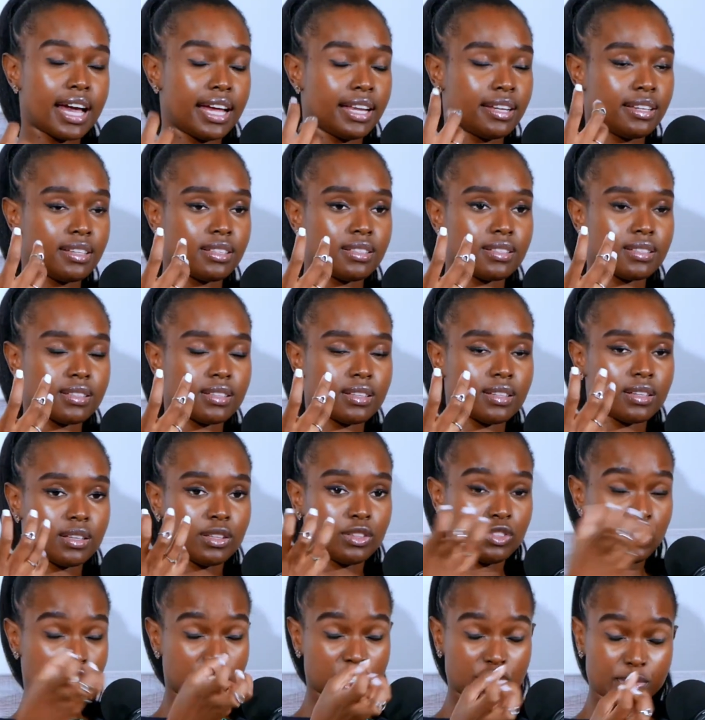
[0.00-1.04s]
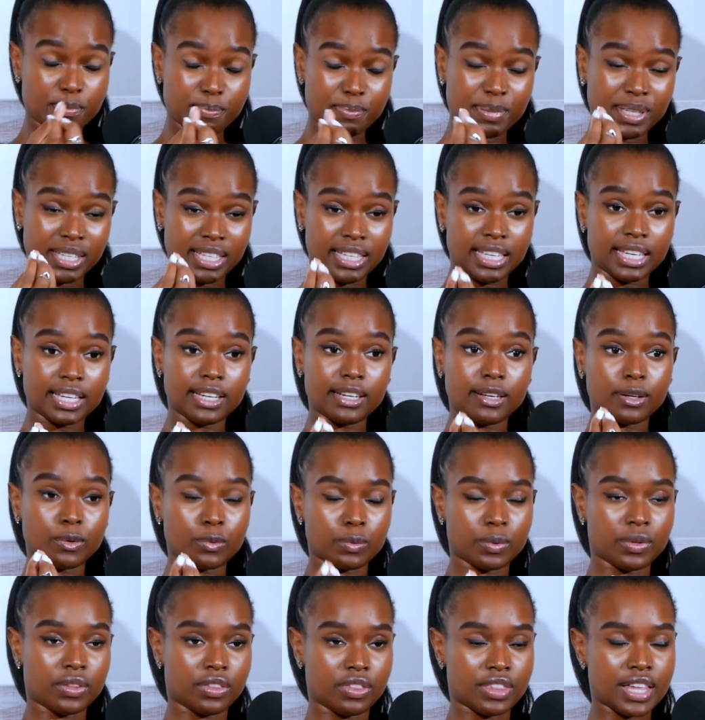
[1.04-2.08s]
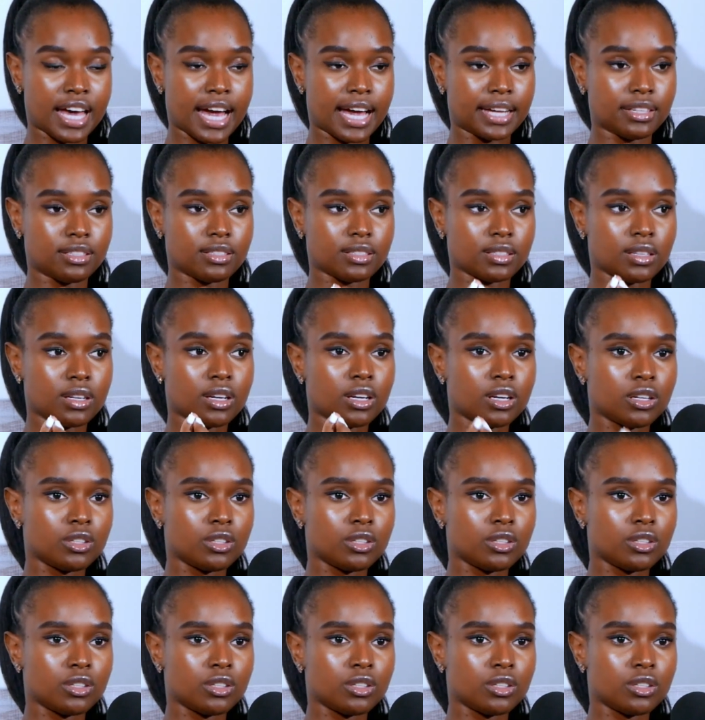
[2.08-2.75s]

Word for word: and just beginning with that